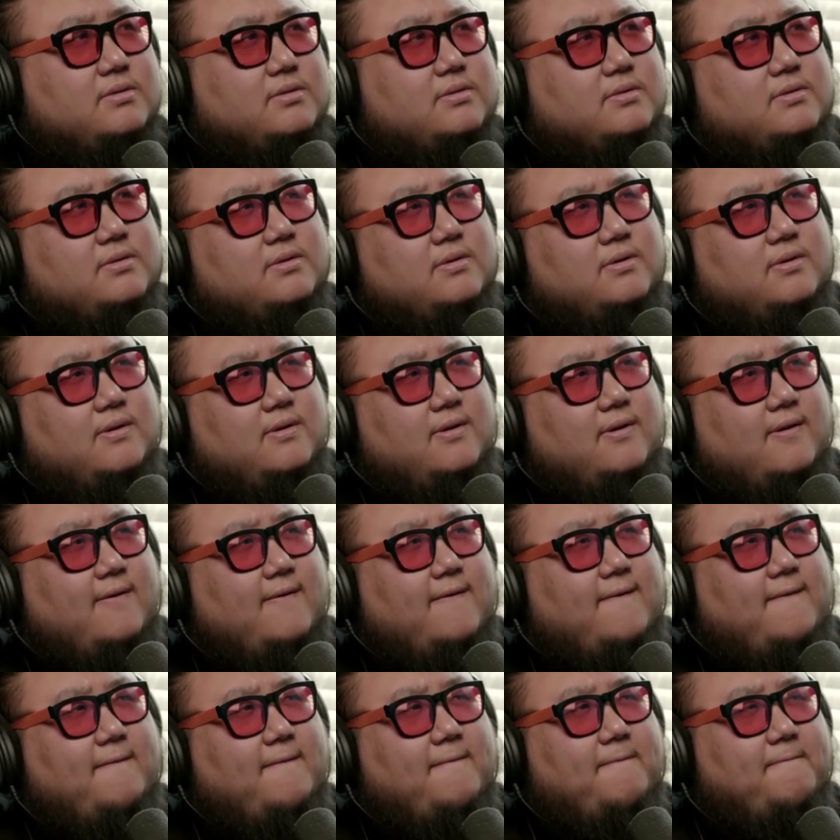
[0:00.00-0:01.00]
It's like
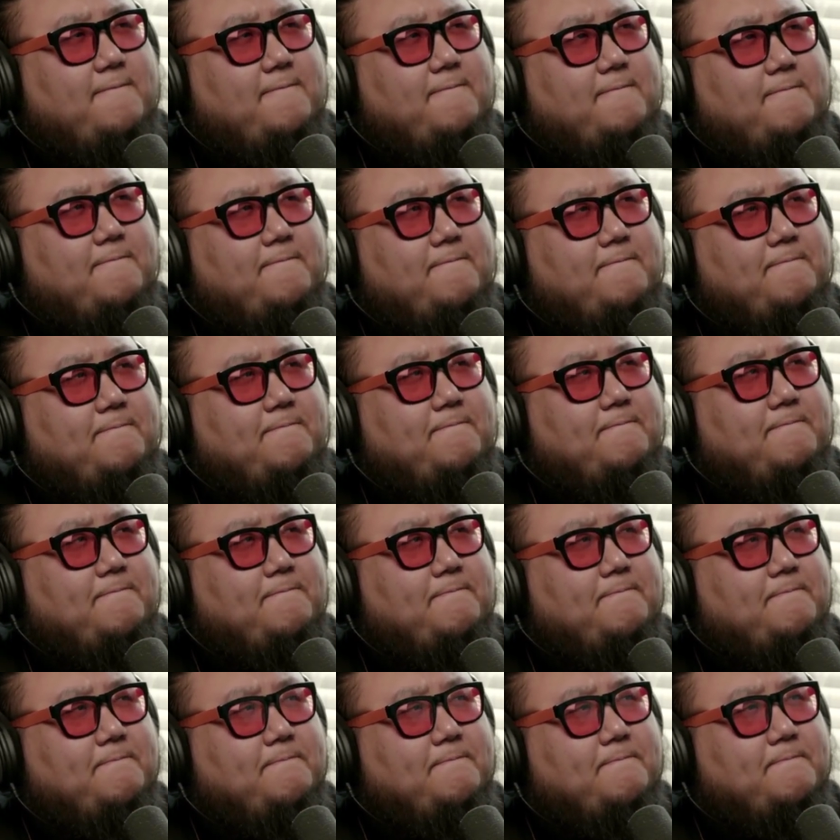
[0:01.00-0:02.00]
you control
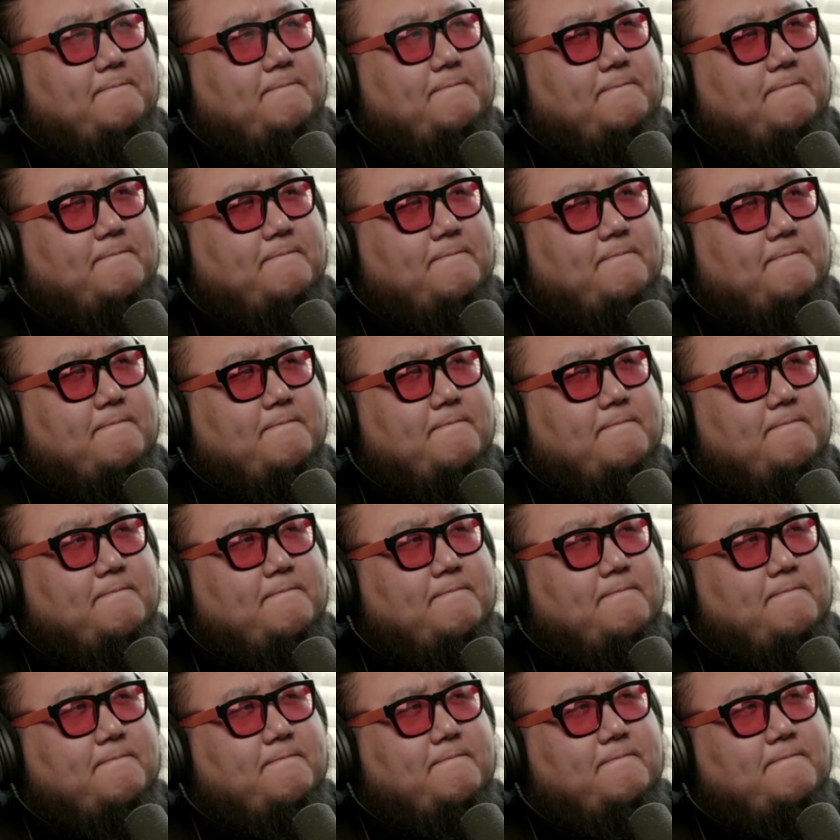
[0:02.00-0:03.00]
me without
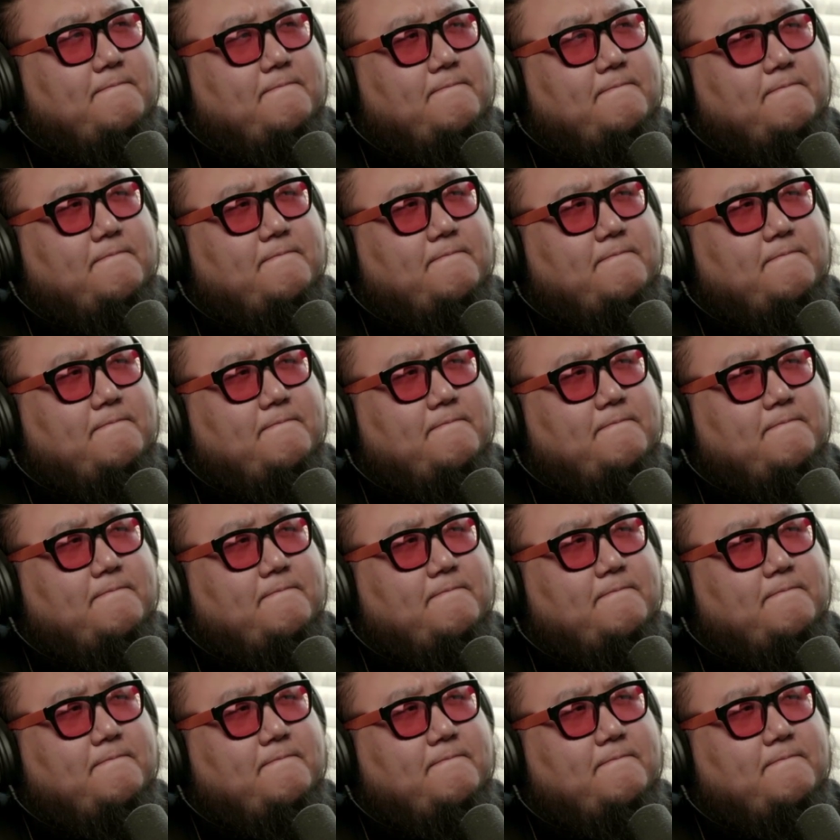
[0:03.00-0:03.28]
you.